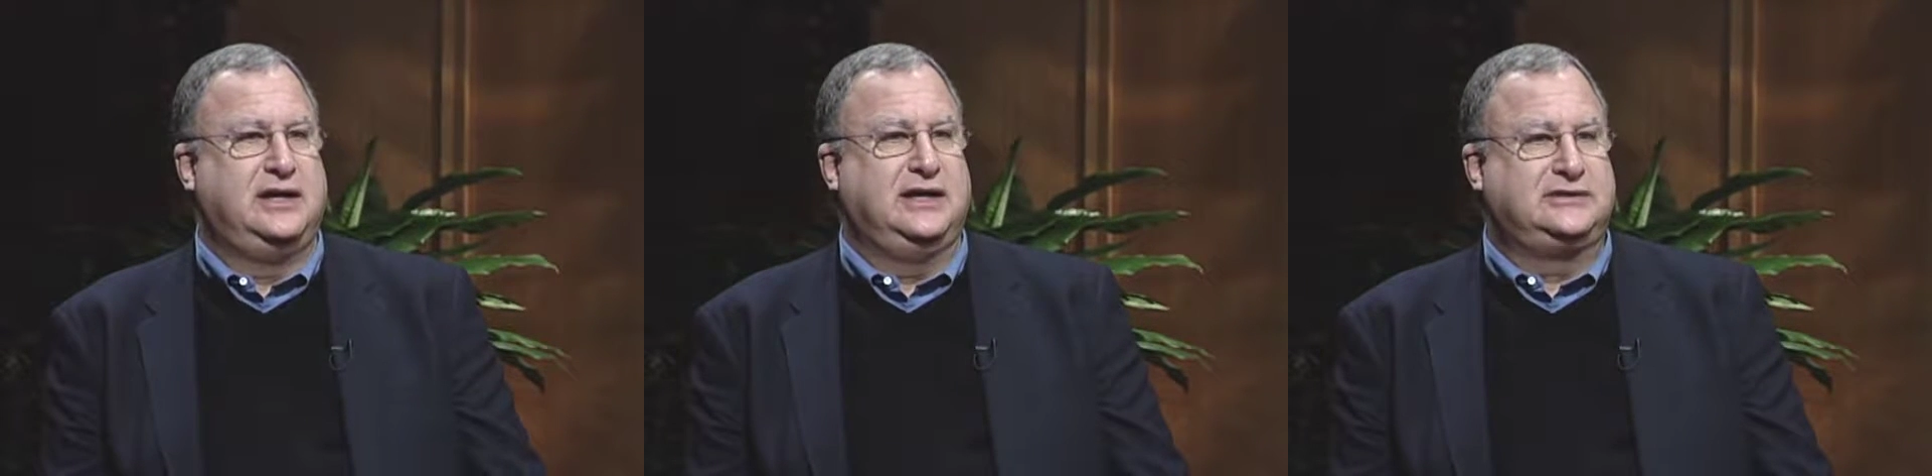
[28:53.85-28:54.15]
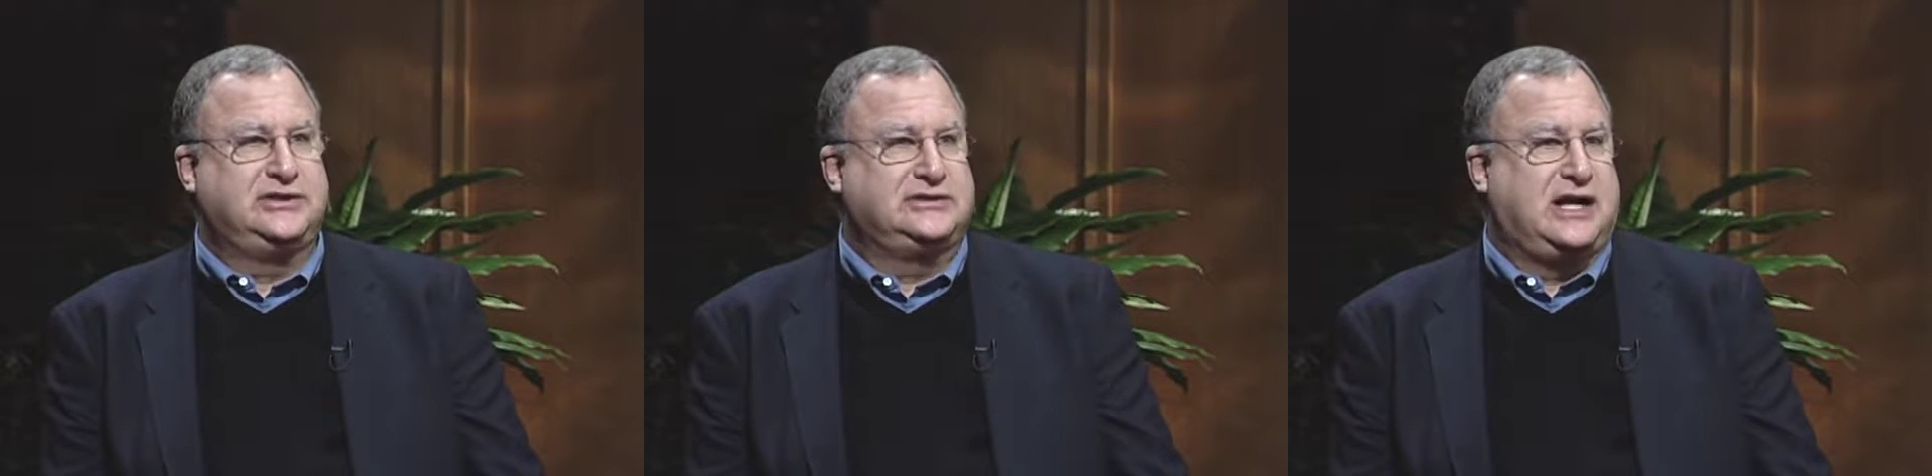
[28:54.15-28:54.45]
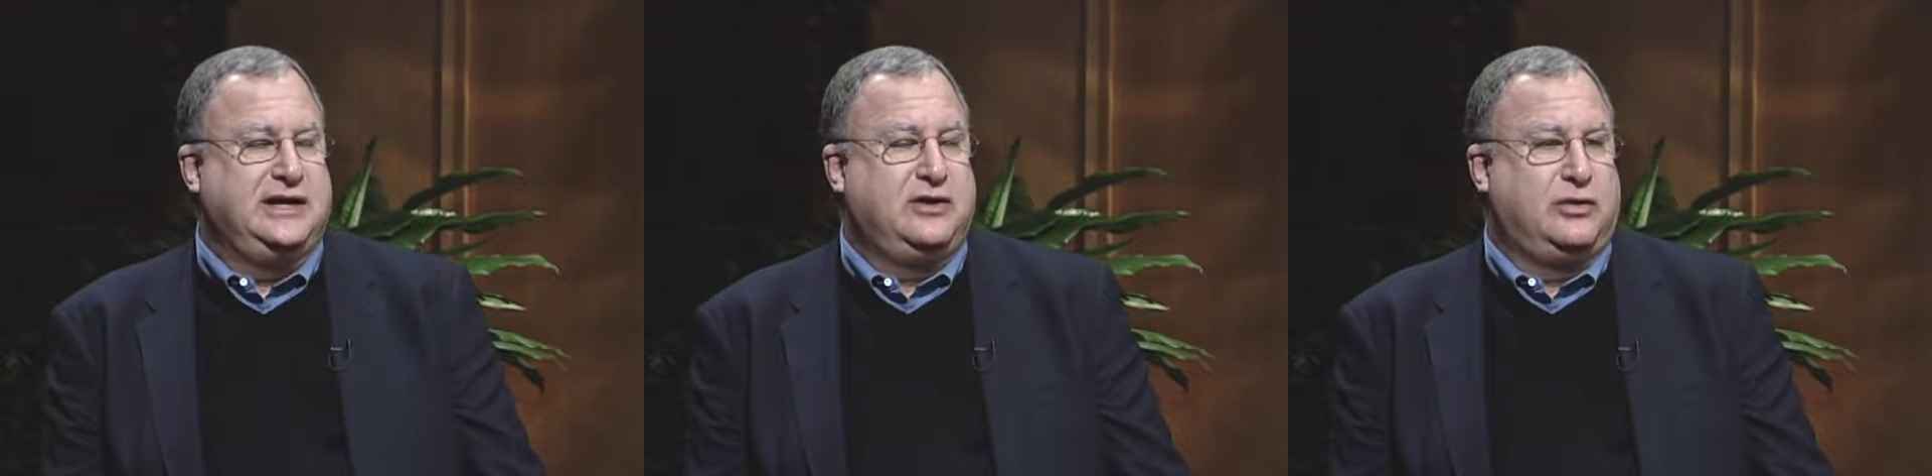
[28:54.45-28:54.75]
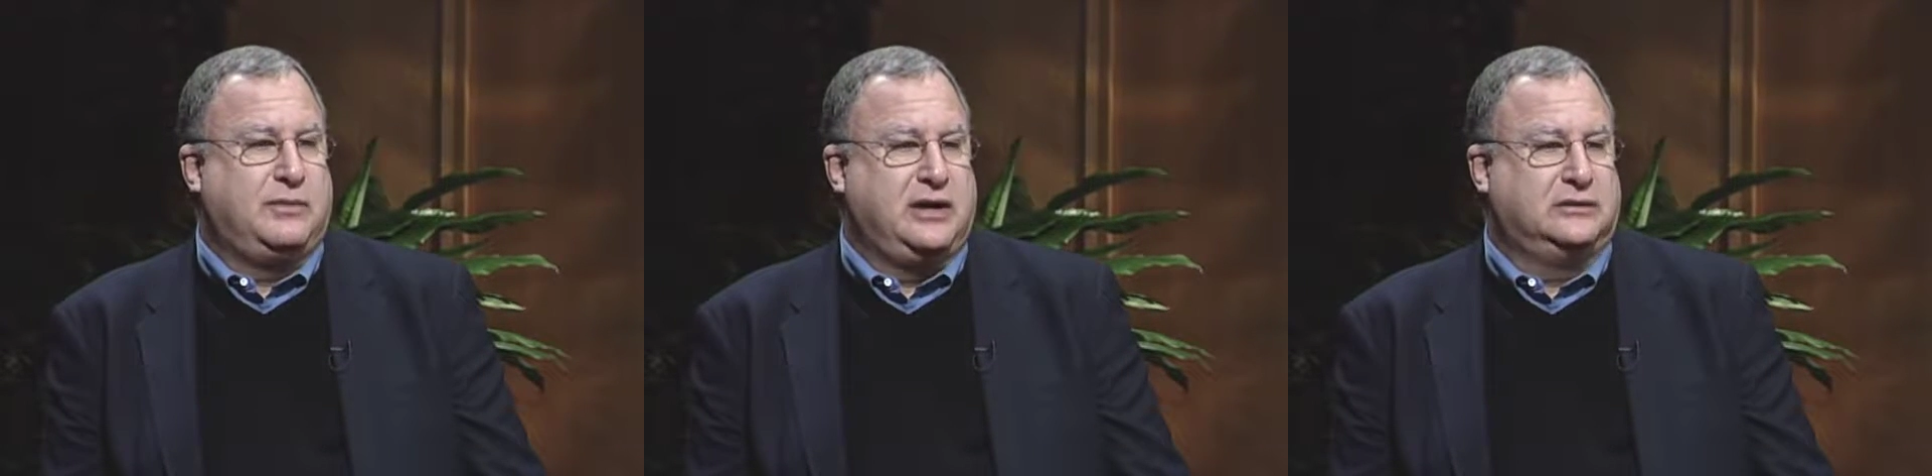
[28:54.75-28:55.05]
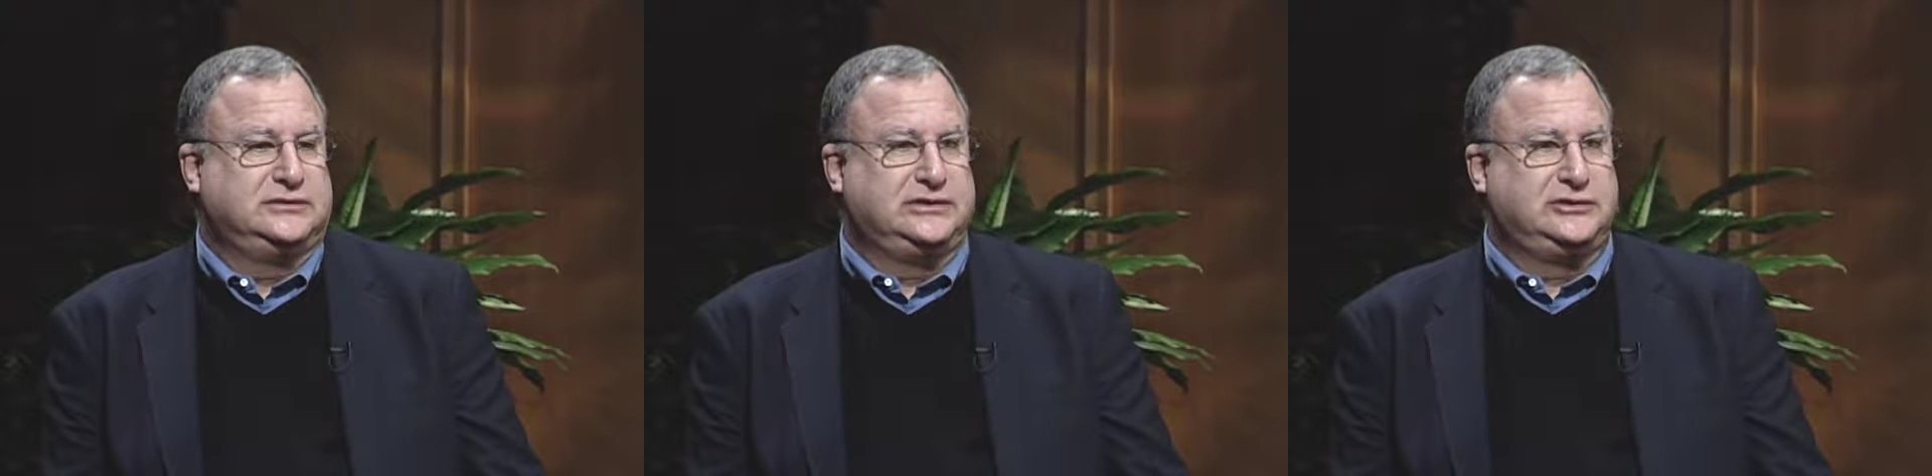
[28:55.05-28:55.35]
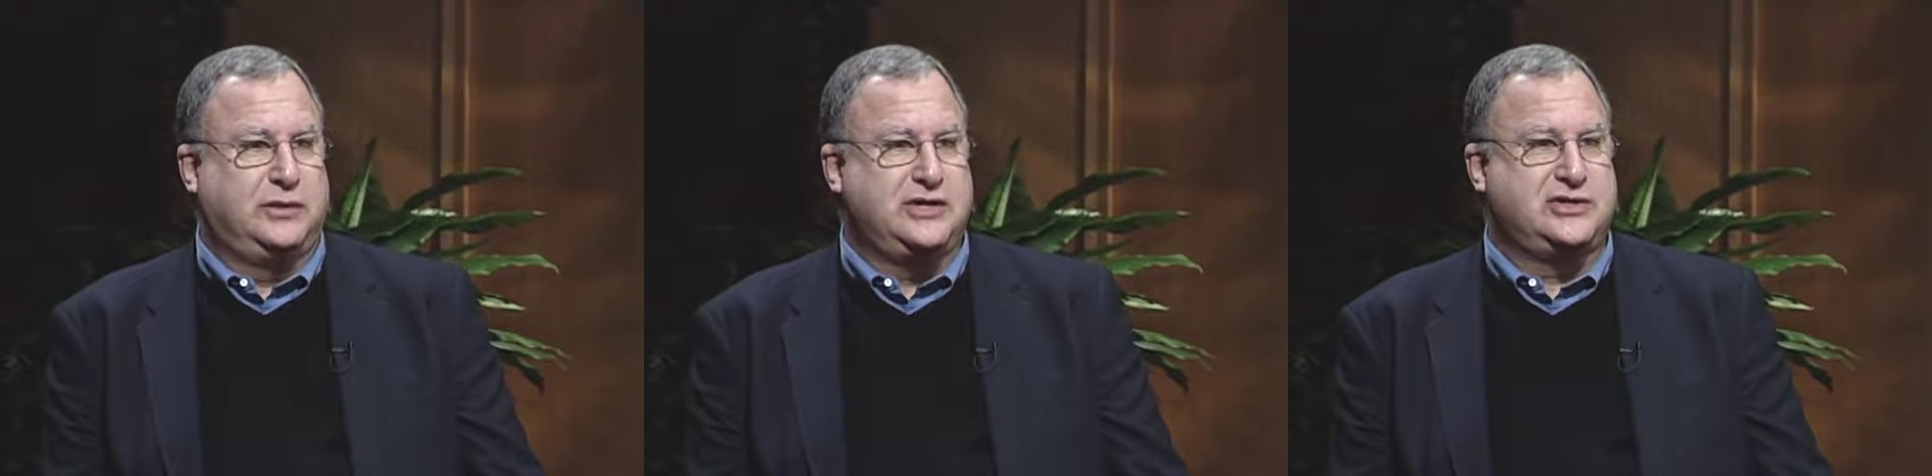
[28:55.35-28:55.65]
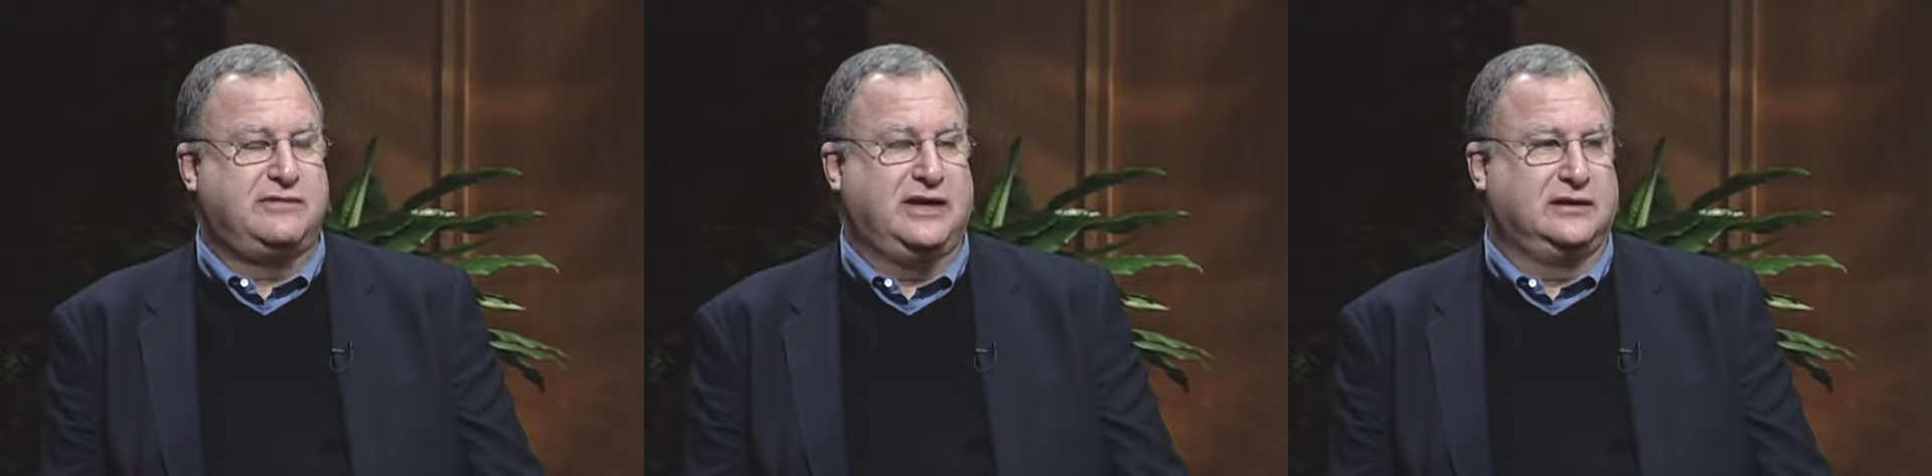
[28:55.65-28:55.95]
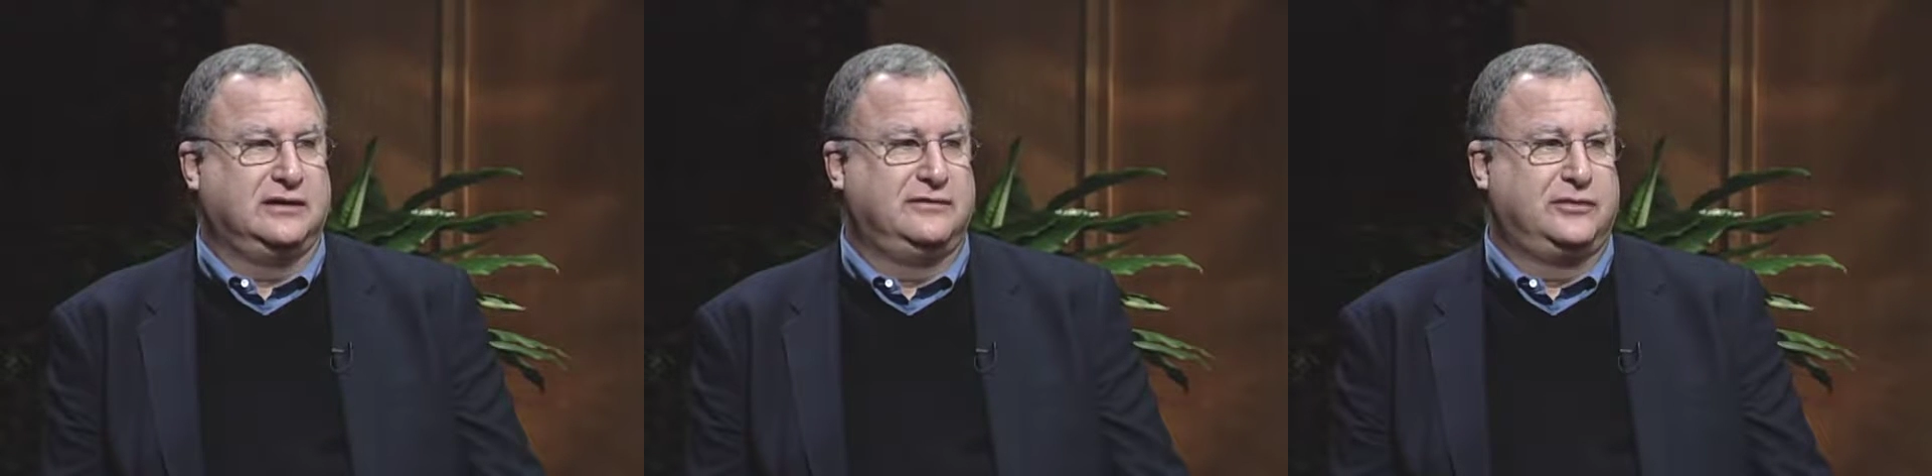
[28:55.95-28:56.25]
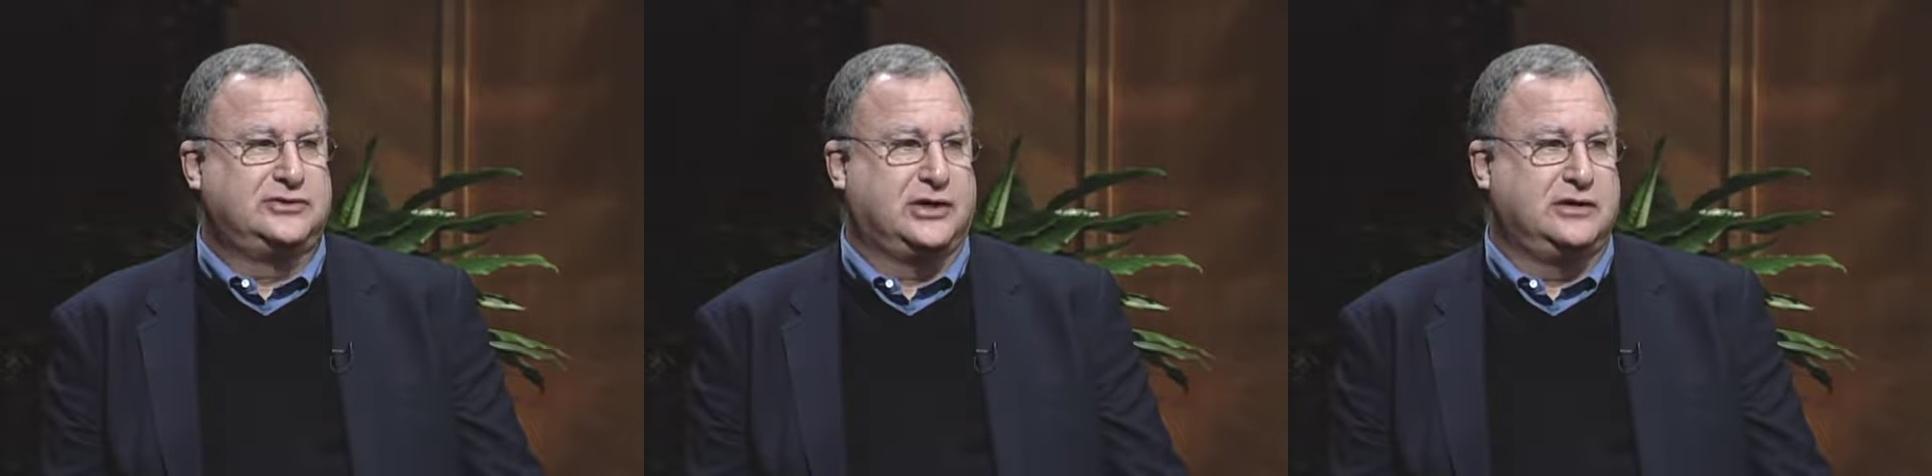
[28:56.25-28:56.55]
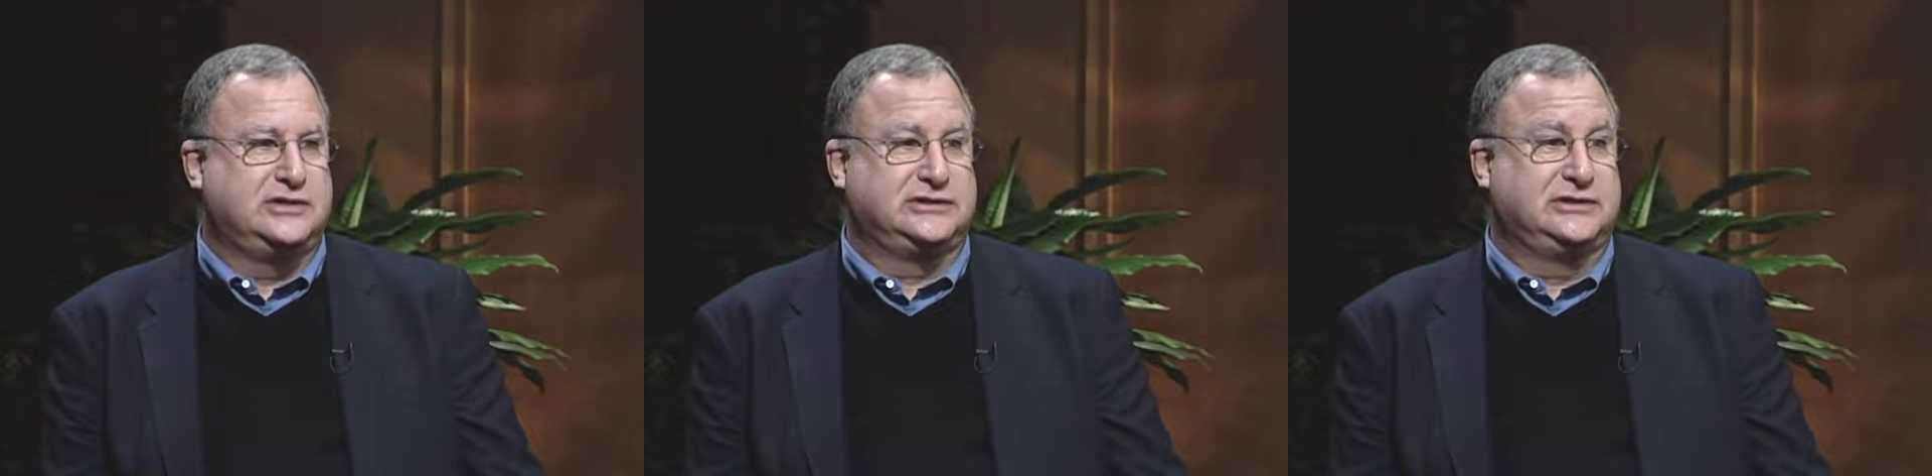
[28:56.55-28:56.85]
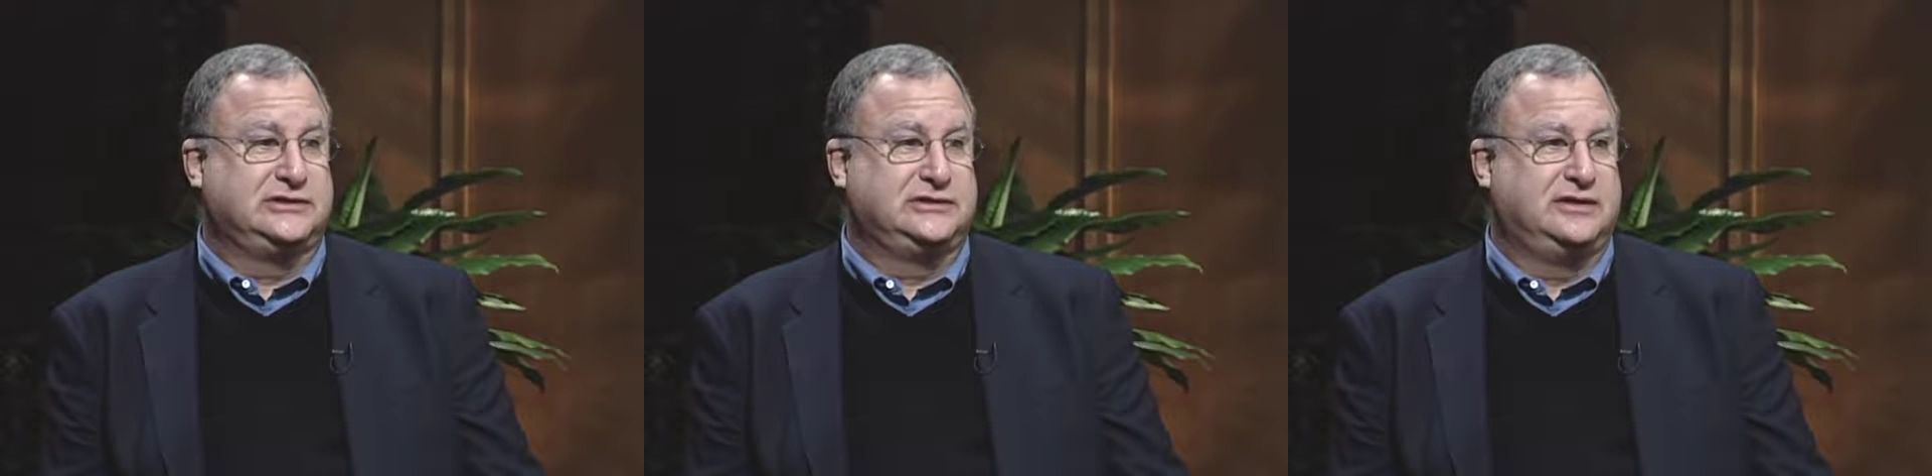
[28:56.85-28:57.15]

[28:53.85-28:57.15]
it's just, I know in my own situation I've had to live with charges because